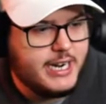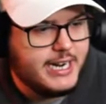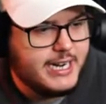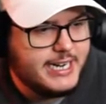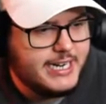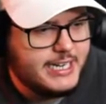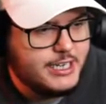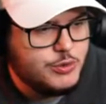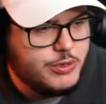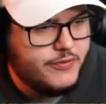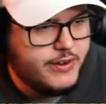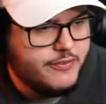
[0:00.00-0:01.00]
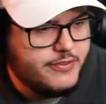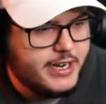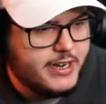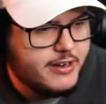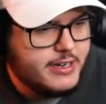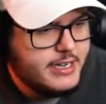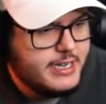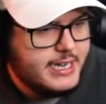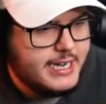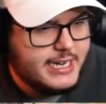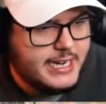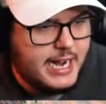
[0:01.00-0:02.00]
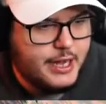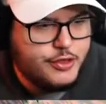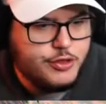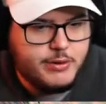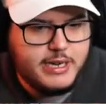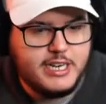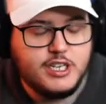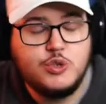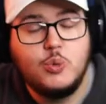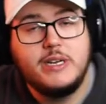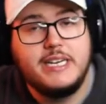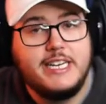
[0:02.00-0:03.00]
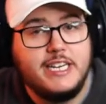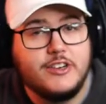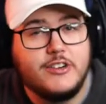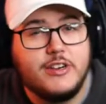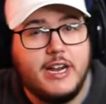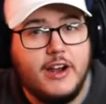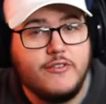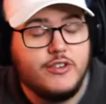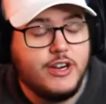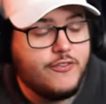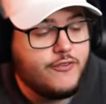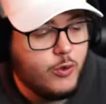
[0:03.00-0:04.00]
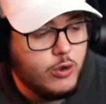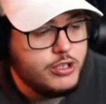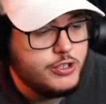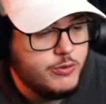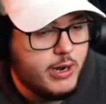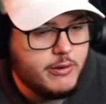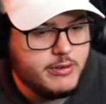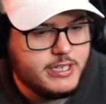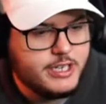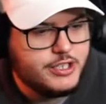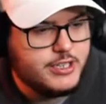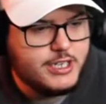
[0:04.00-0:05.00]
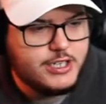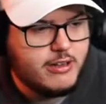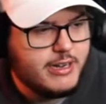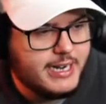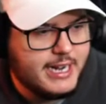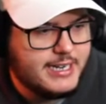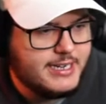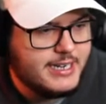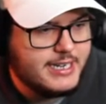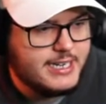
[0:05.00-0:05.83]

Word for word: I got eight out of twenty-five there, and I got three out of twenty here. After a full two-hour session, that's all I got done.